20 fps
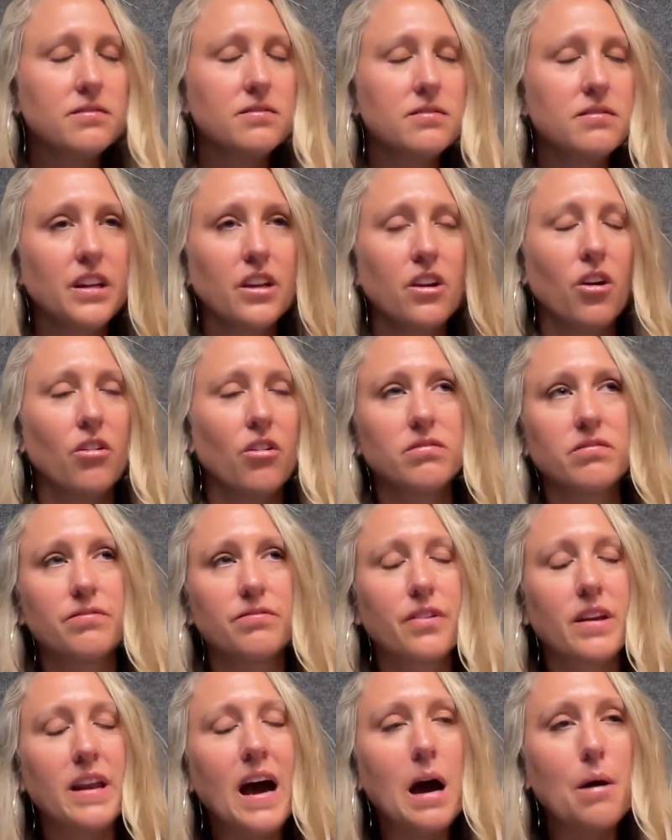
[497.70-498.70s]
you know,
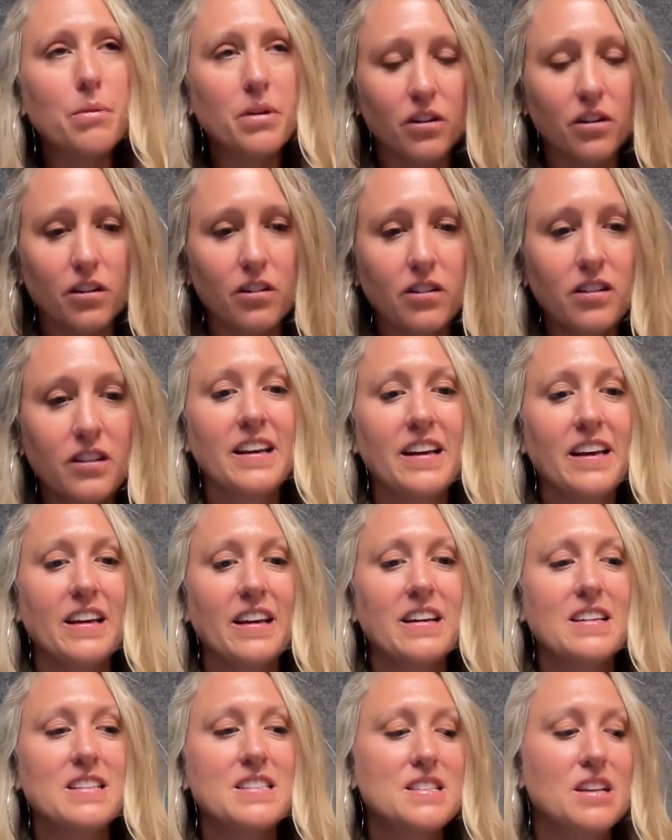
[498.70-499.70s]
phenomenal.
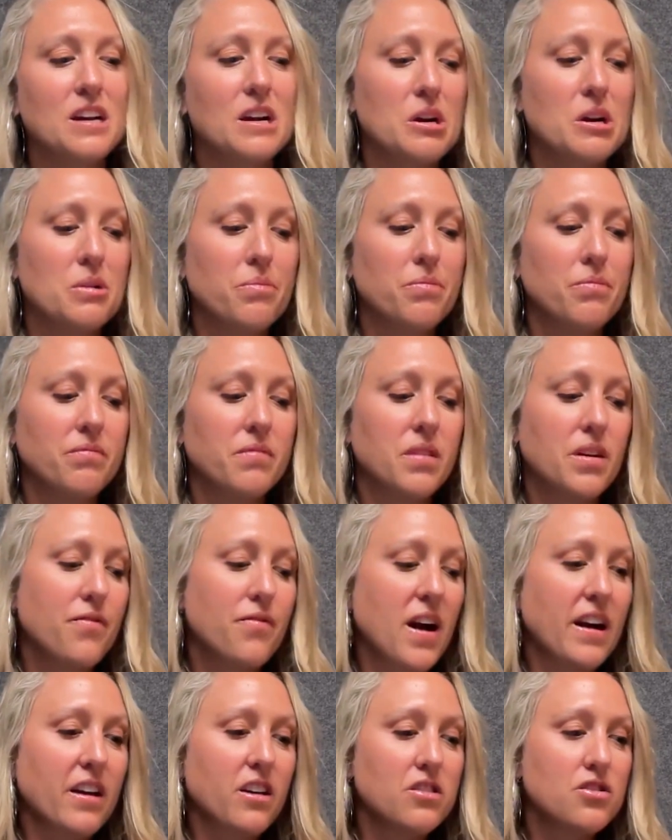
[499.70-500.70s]
And um, if
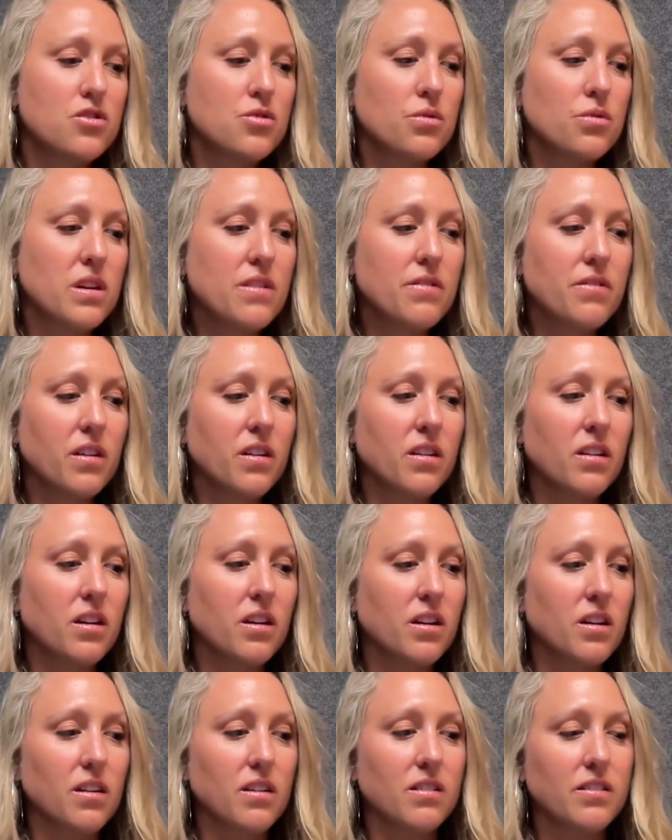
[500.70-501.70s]
I could do even a,